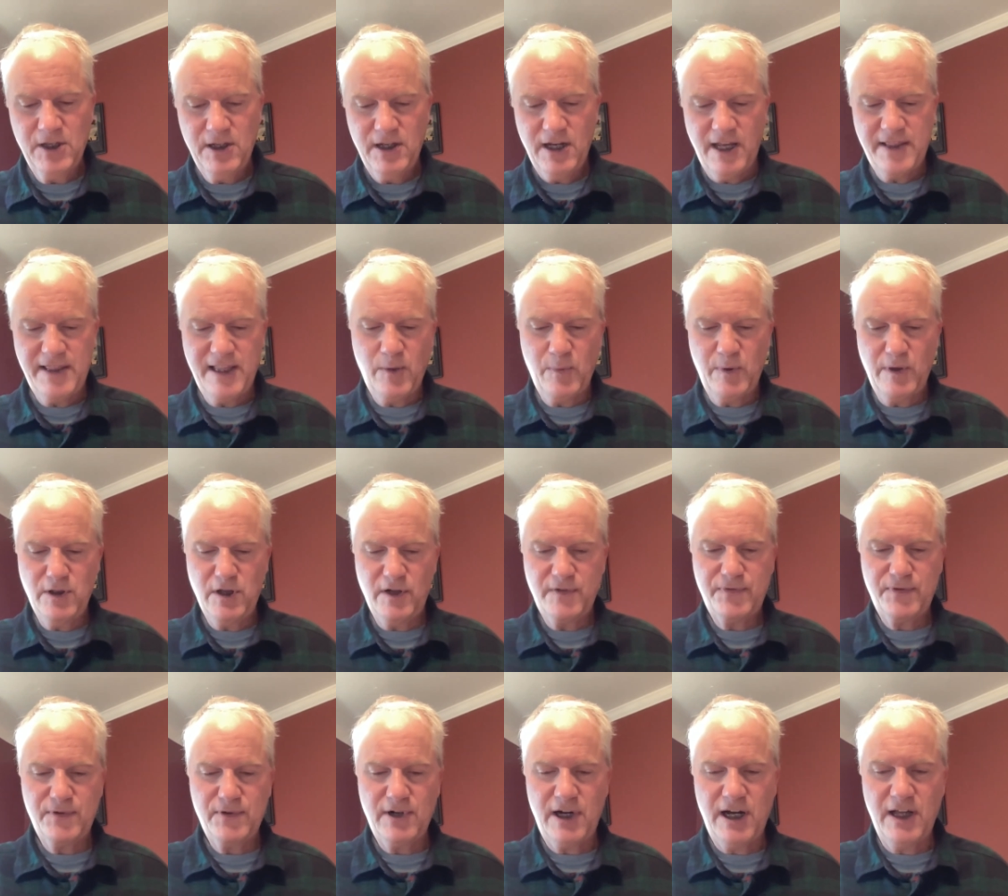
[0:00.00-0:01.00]
And then we look
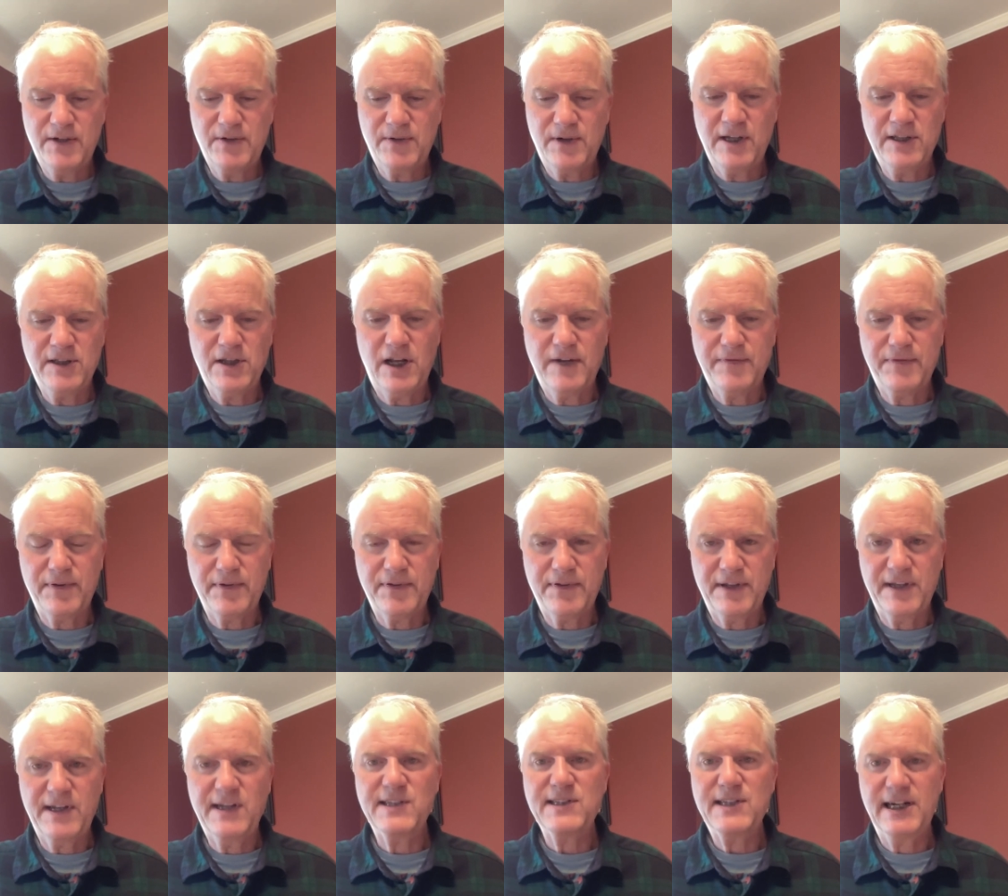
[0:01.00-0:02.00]
for other unlawful
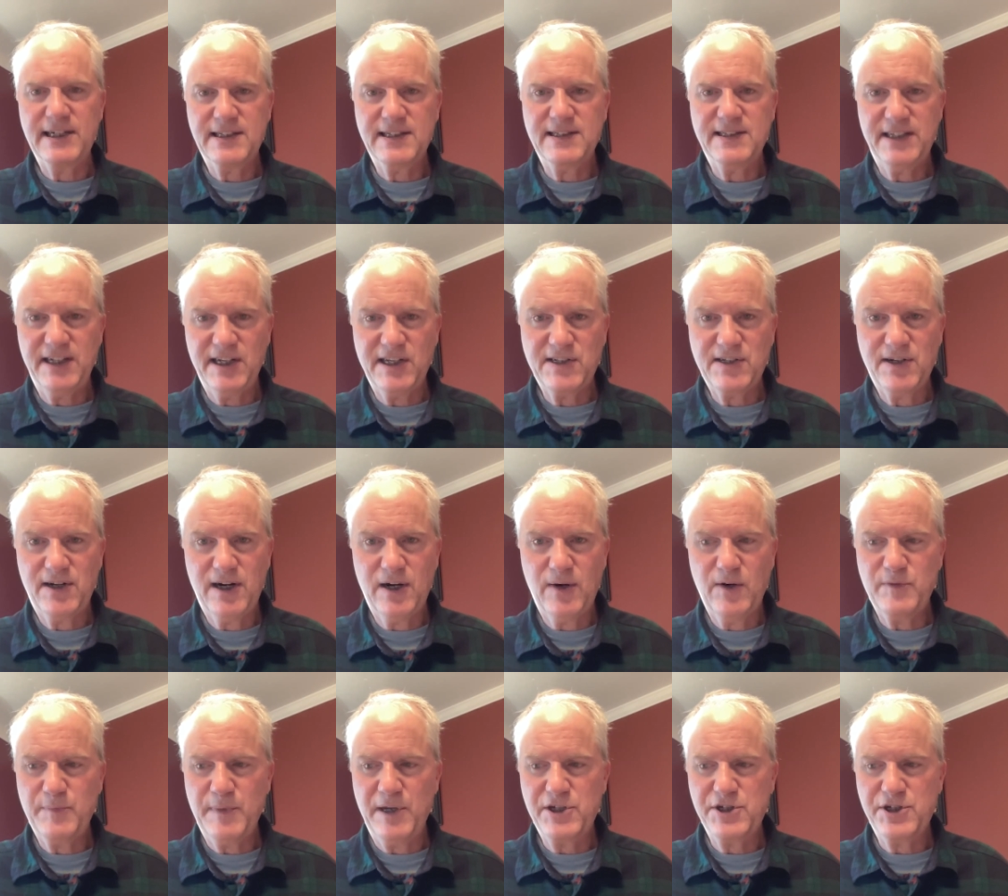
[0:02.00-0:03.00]
things like the TSR I
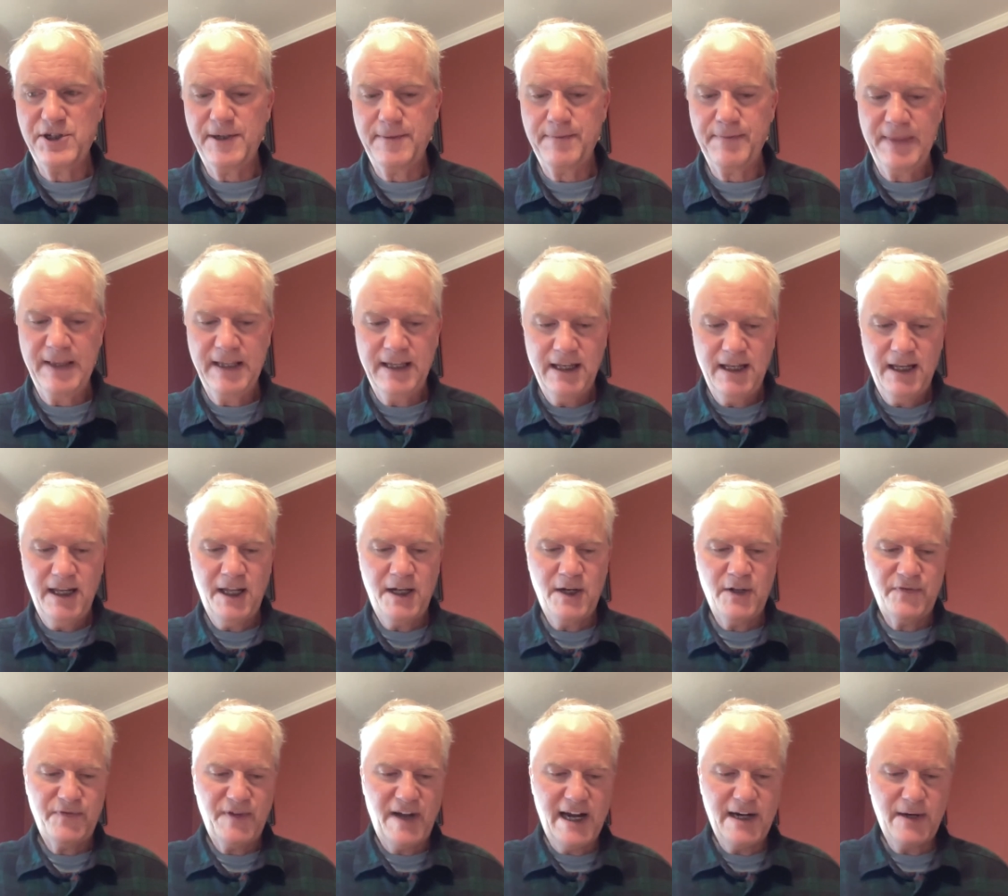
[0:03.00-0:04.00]
was mentioning.
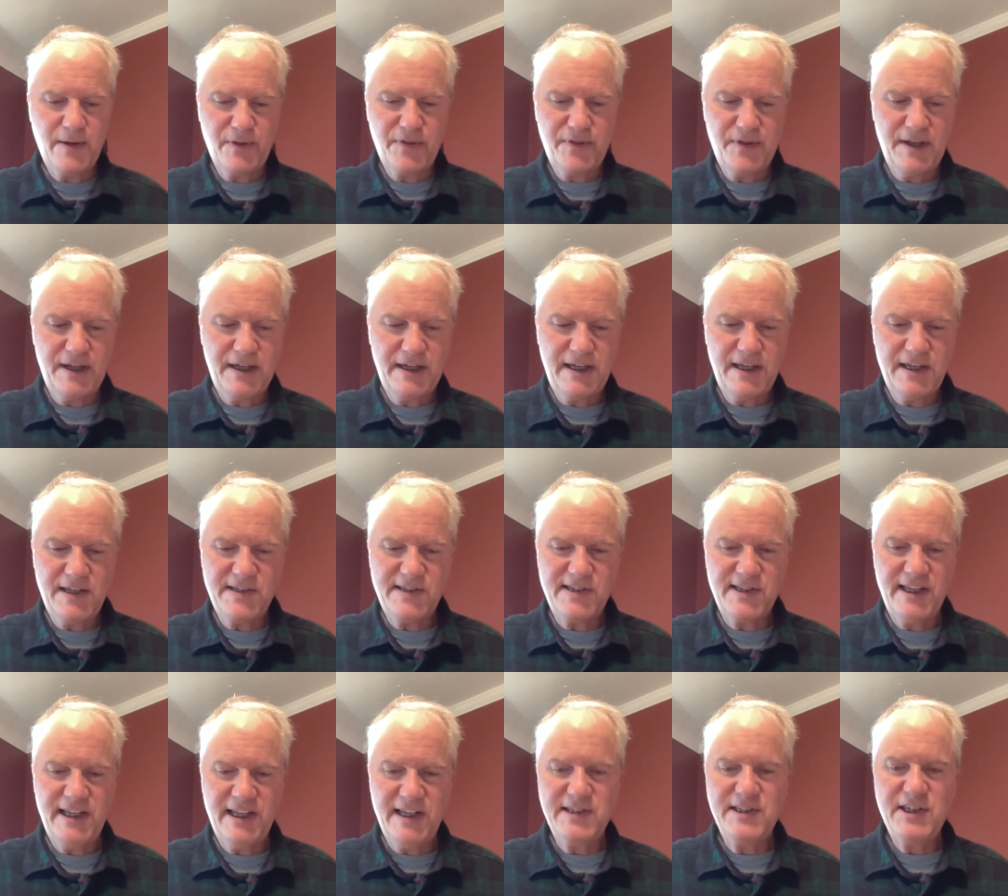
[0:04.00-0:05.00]
And the final thing
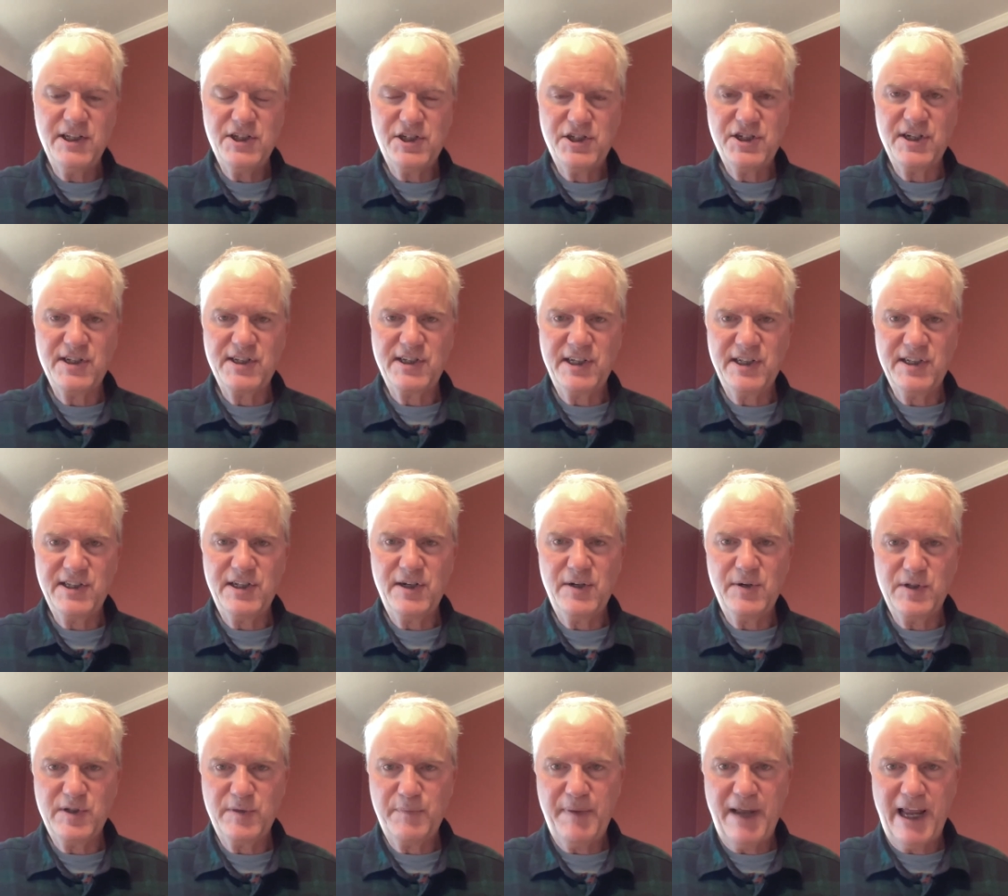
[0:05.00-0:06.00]
is it just
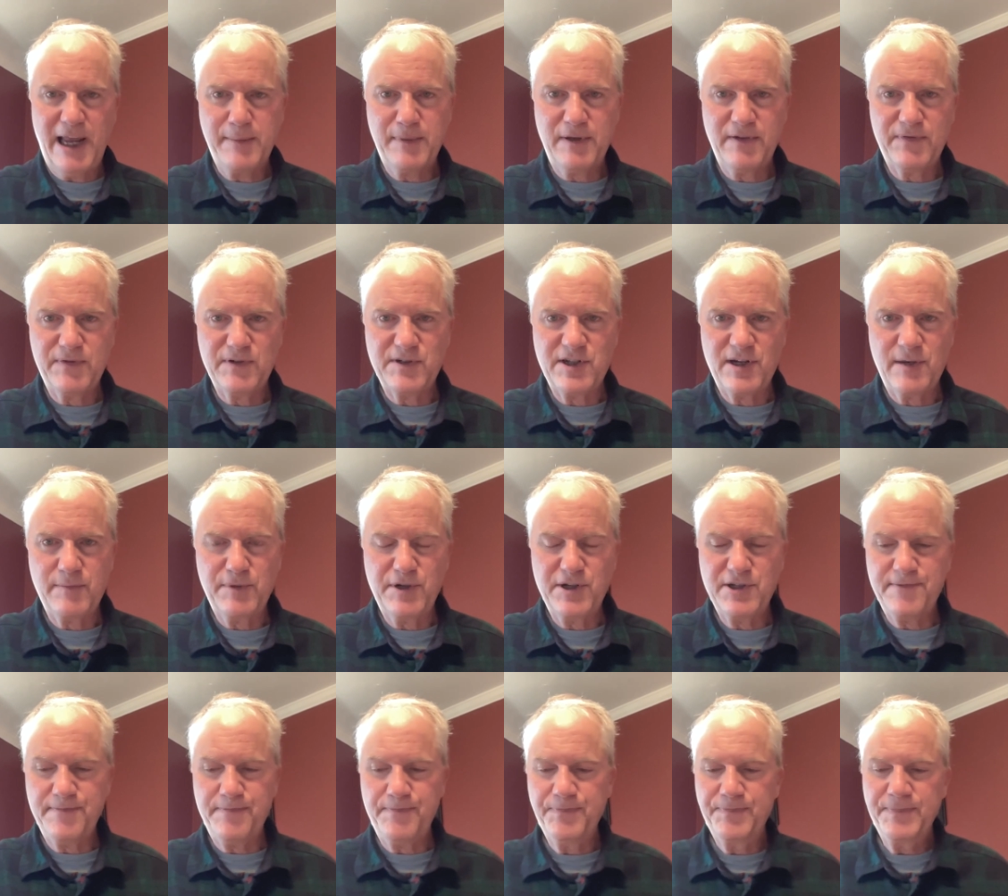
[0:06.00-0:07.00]
considered spammy for some
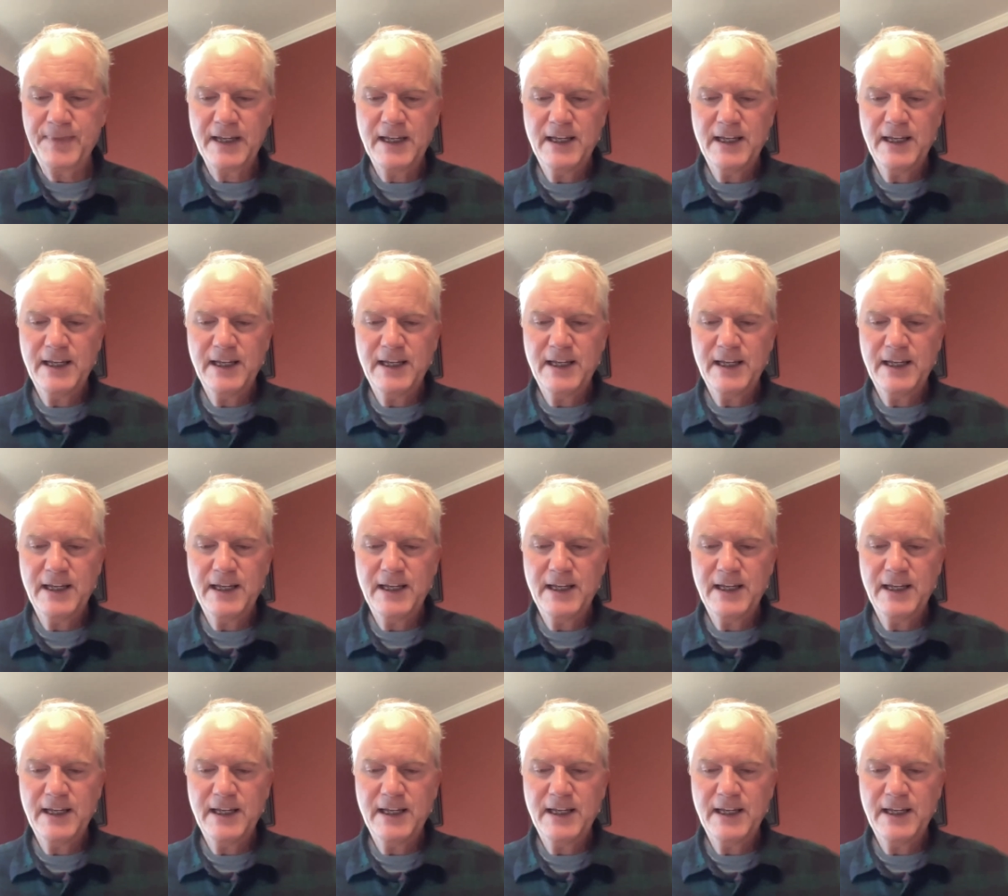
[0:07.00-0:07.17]
reason?